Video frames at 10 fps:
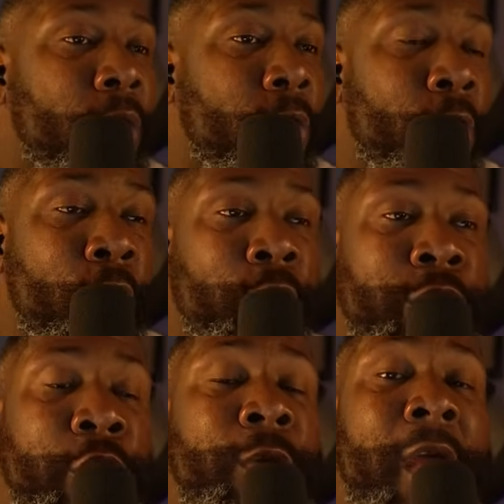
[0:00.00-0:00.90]
Who
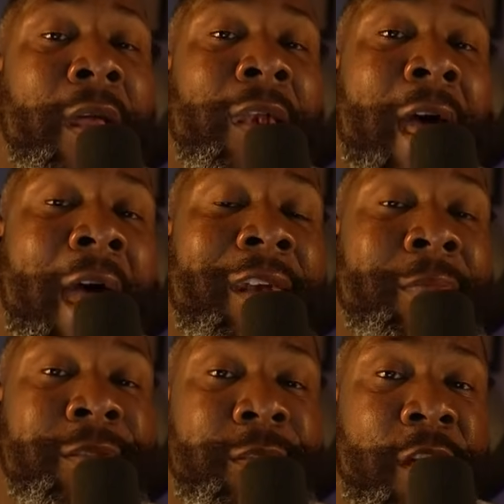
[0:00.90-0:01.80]
do they align
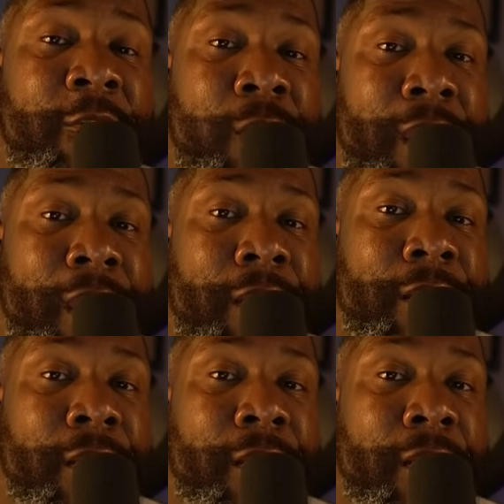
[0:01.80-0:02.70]
themselves with?
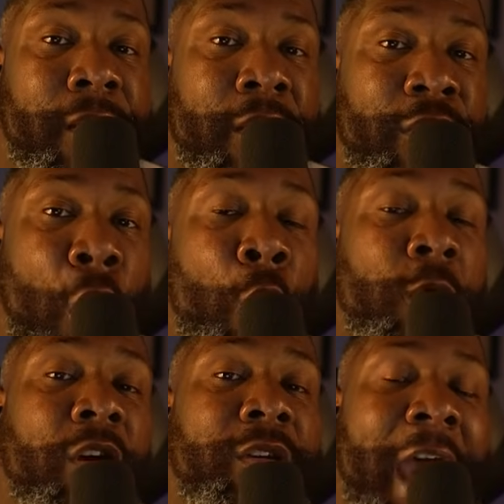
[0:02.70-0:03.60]
Go
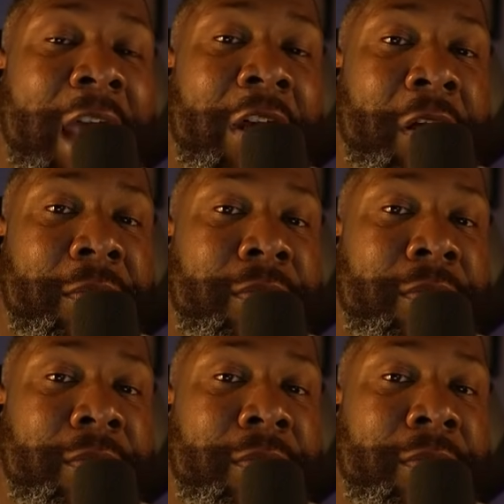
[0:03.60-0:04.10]
look that up.